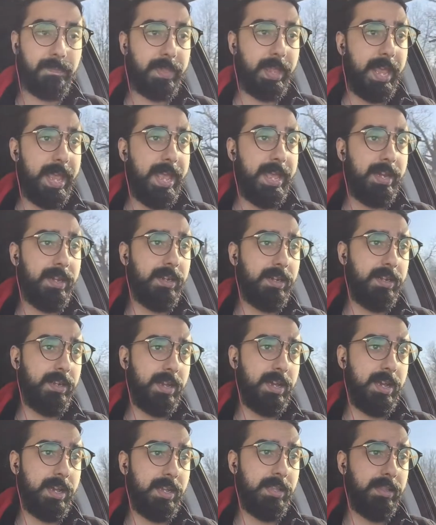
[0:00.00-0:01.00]
and
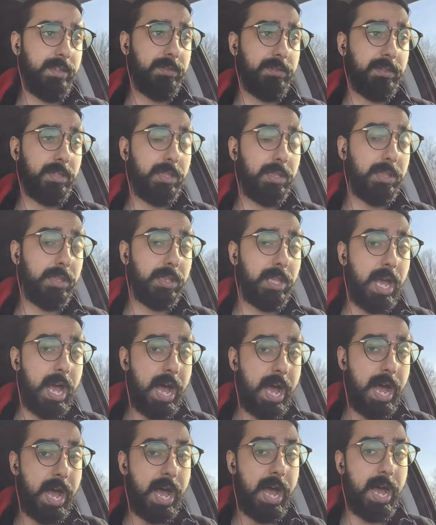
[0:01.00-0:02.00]
there's a
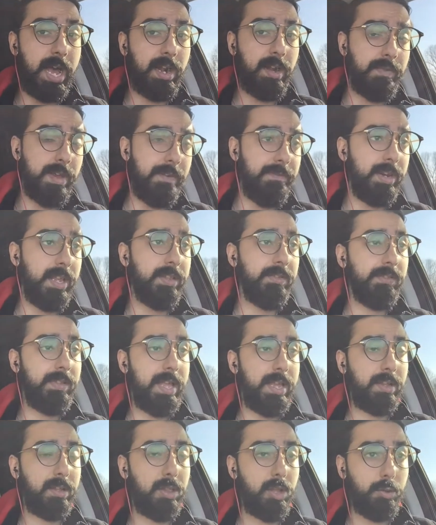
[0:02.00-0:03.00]
lot of evidence
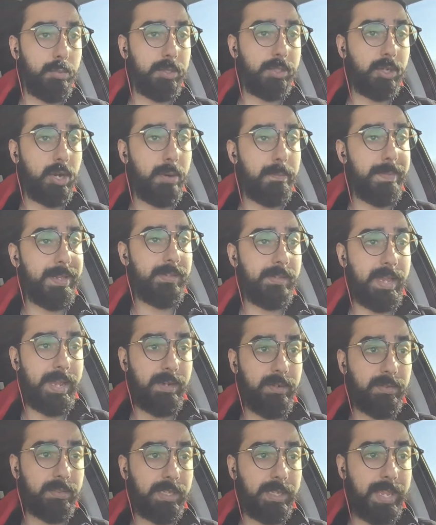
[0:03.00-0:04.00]
that Klobuchar
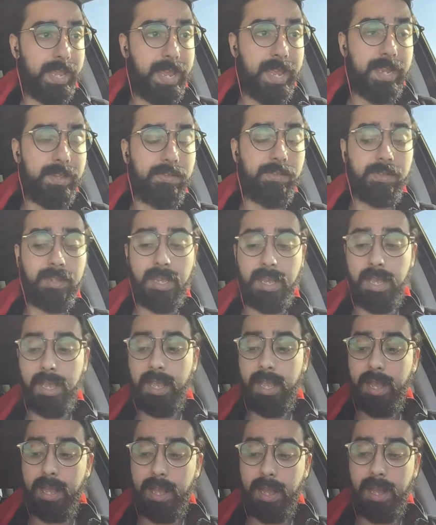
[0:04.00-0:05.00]
mishandled the case.
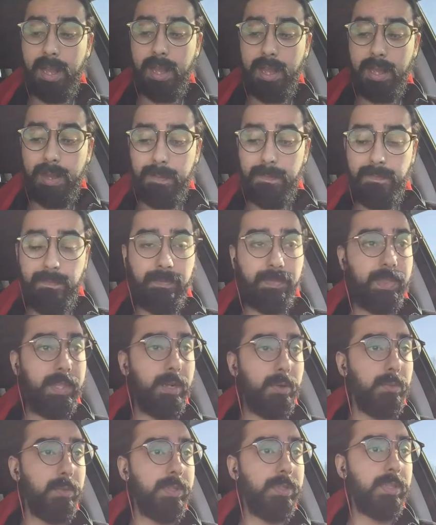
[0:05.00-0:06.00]

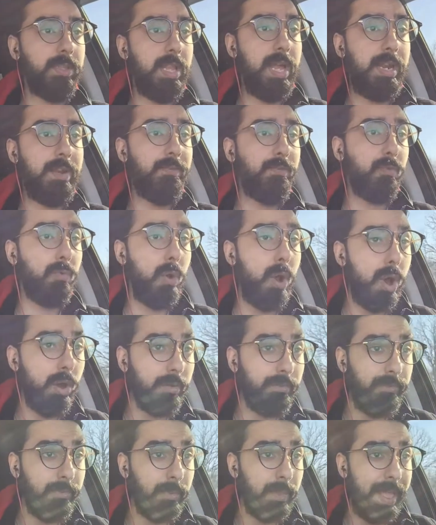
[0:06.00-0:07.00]
There was a lot of
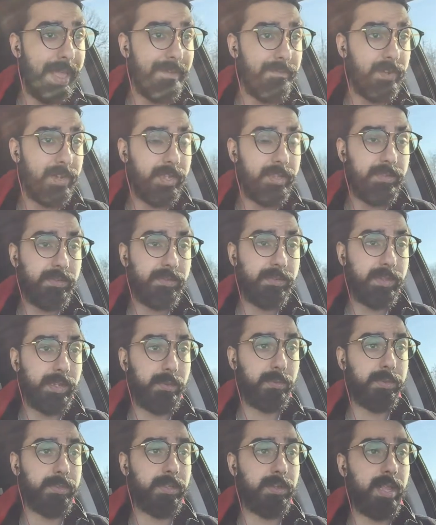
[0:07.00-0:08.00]
wrongful evidence.
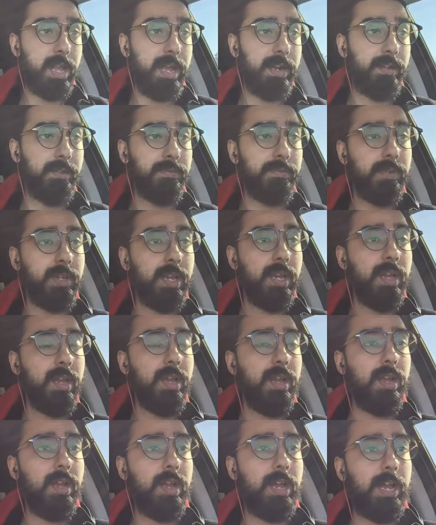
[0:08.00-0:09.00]
There was a lot
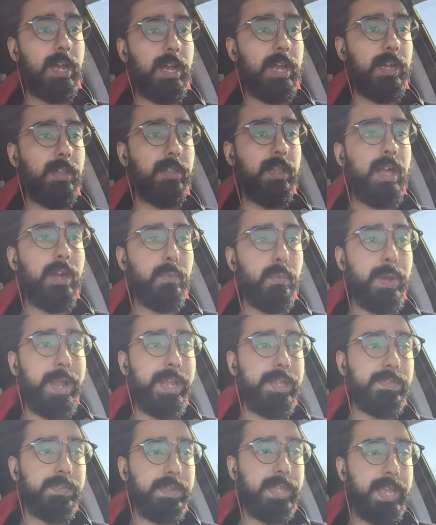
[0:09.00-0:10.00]
of ways